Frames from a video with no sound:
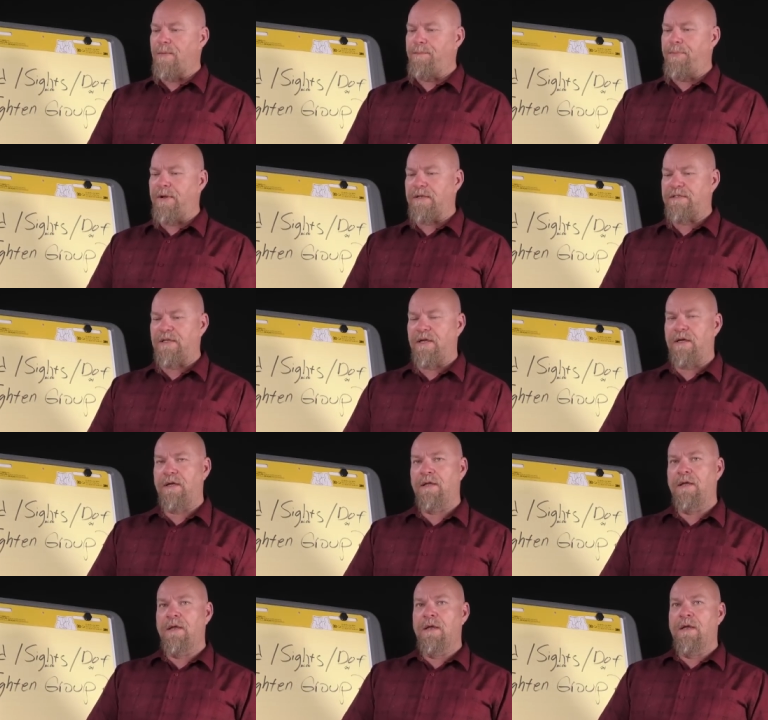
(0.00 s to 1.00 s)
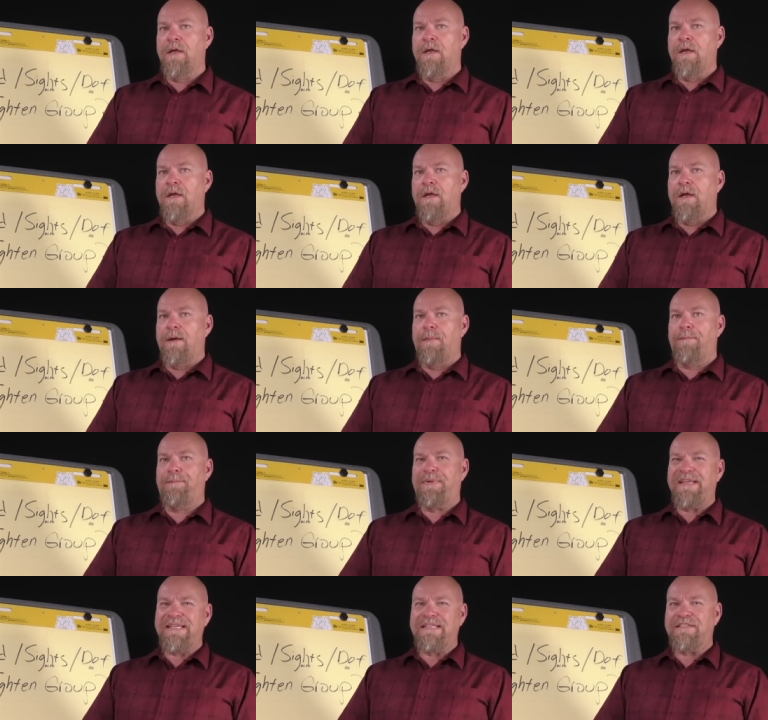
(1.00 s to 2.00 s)
but uh,
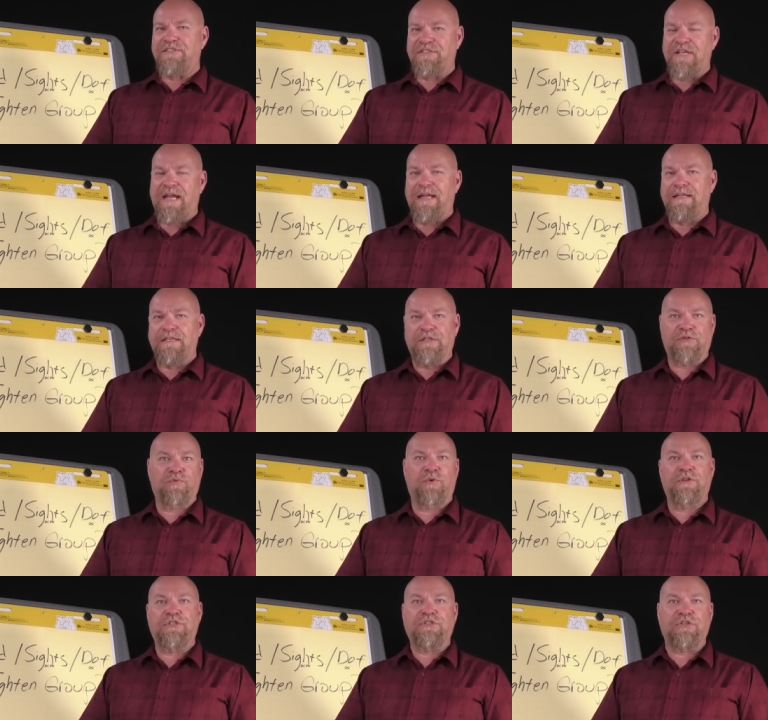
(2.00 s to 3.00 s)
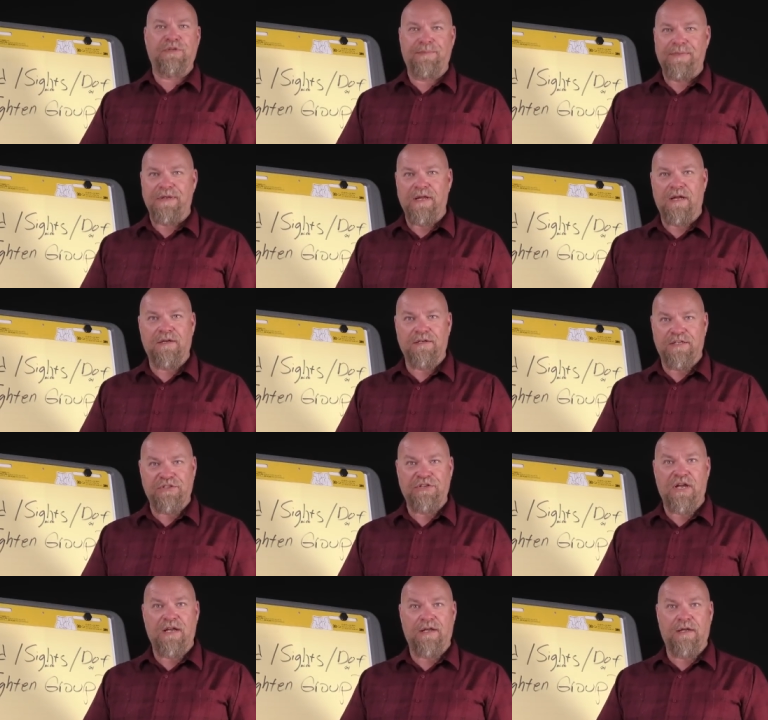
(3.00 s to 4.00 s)
bead sight is what should be on a
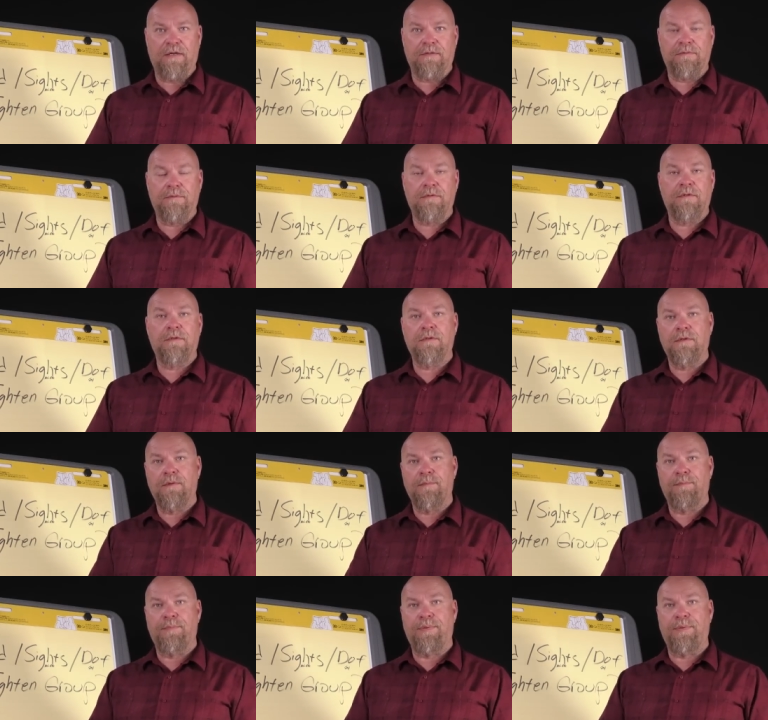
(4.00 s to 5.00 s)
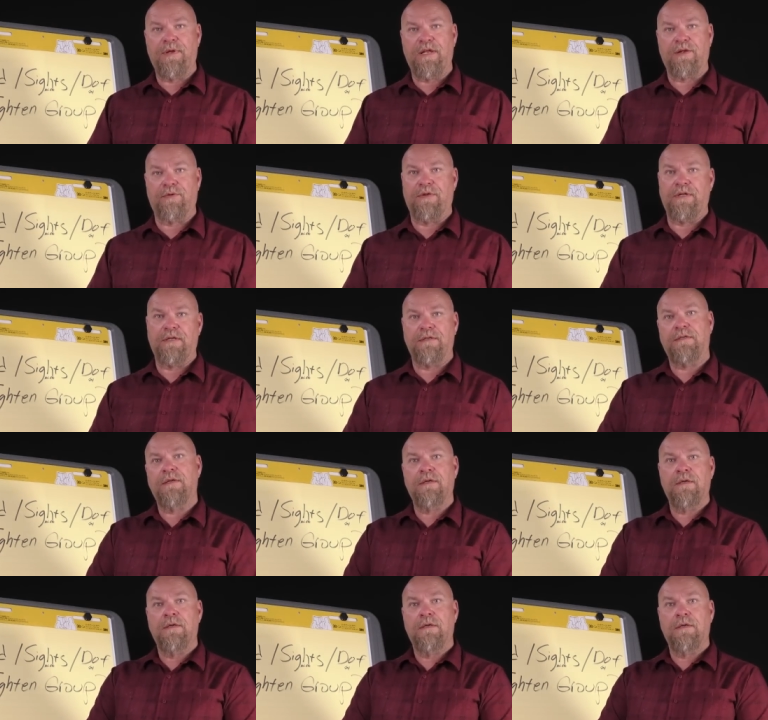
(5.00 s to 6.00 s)
shotgun. Period.
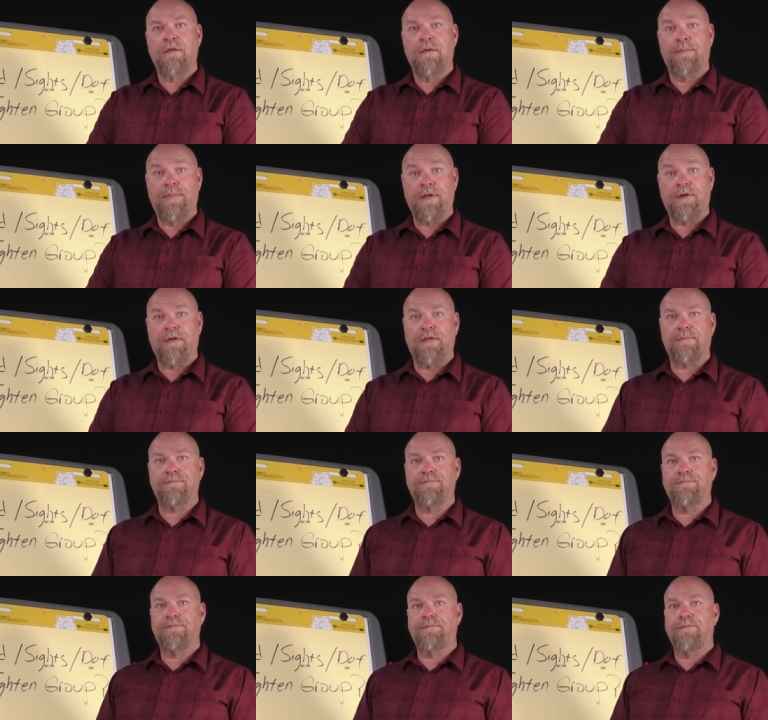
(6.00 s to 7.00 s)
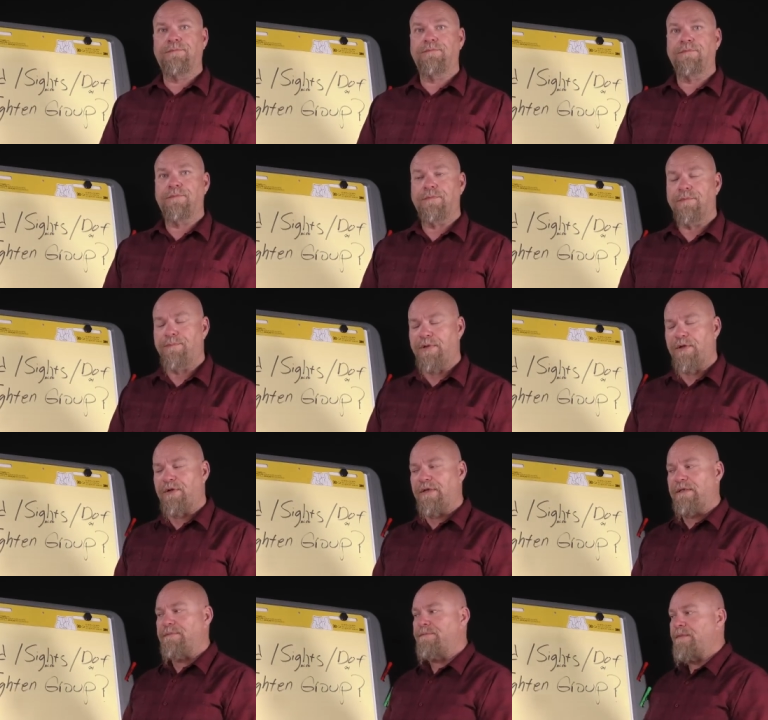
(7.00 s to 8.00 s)
Period.
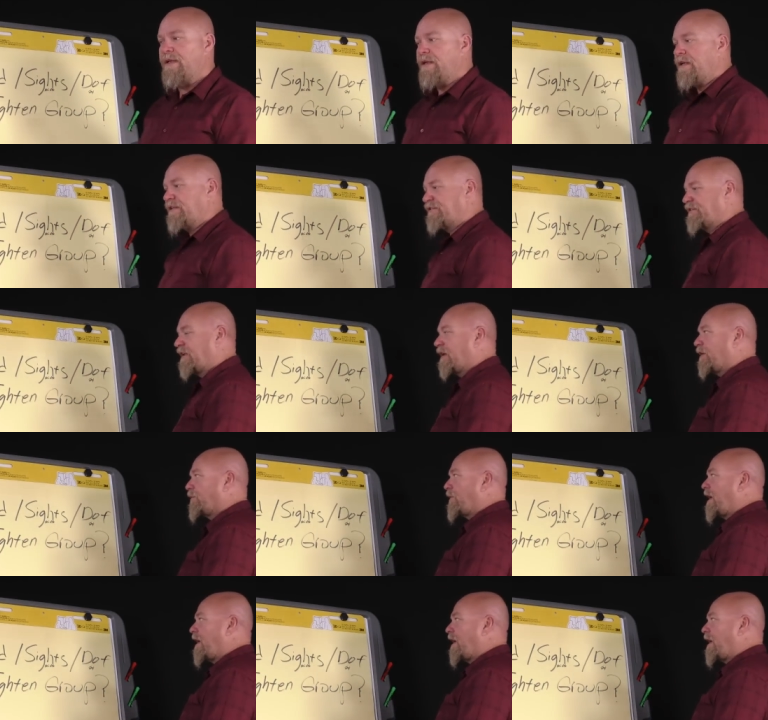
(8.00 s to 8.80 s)
Period. It's not a